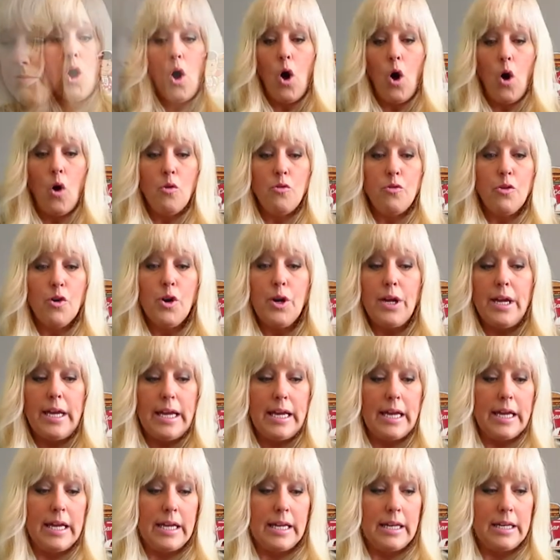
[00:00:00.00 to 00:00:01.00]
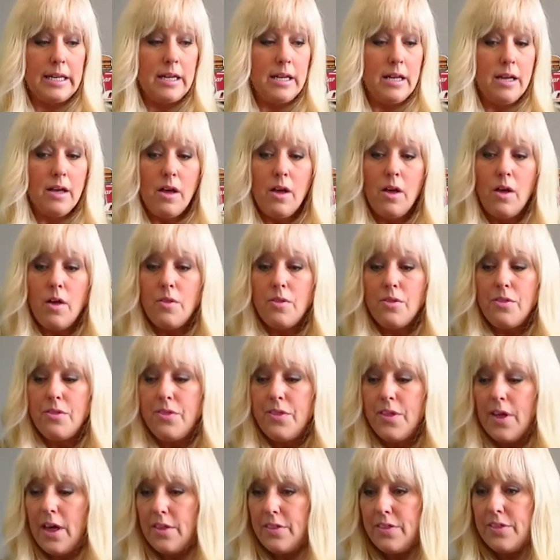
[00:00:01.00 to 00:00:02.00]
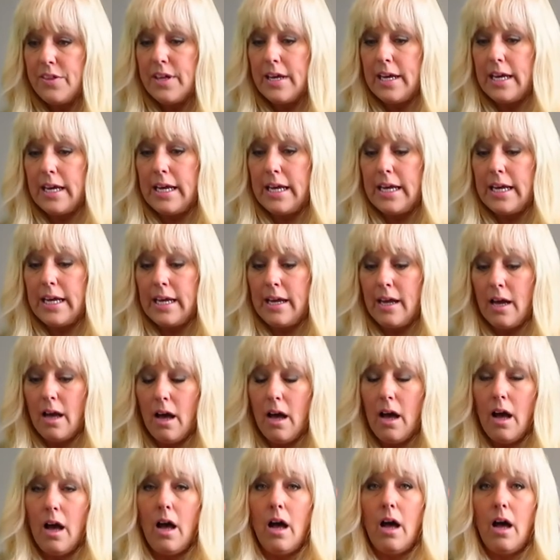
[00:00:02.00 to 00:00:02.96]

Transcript: over in the, the